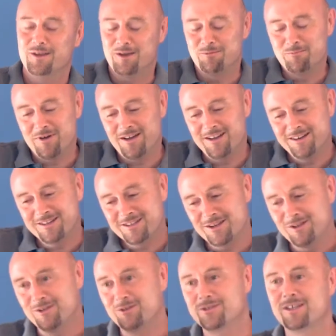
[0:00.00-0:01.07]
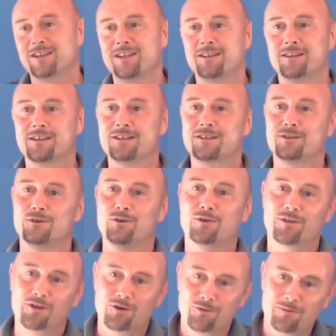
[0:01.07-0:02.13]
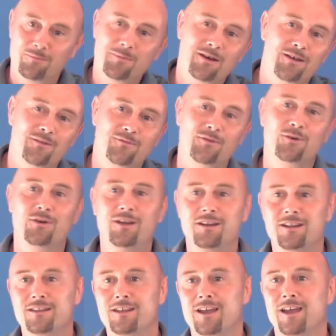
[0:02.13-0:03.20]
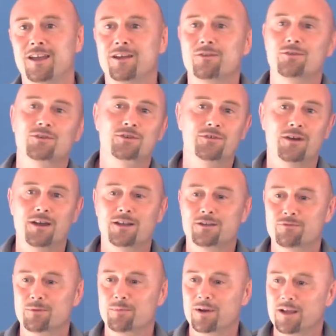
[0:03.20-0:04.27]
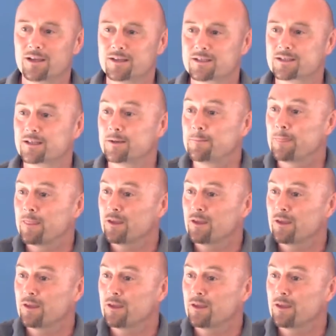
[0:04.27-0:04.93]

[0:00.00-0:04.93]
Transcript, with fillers: and my indulging in this story, or my avoiding the anger or trying to replace it,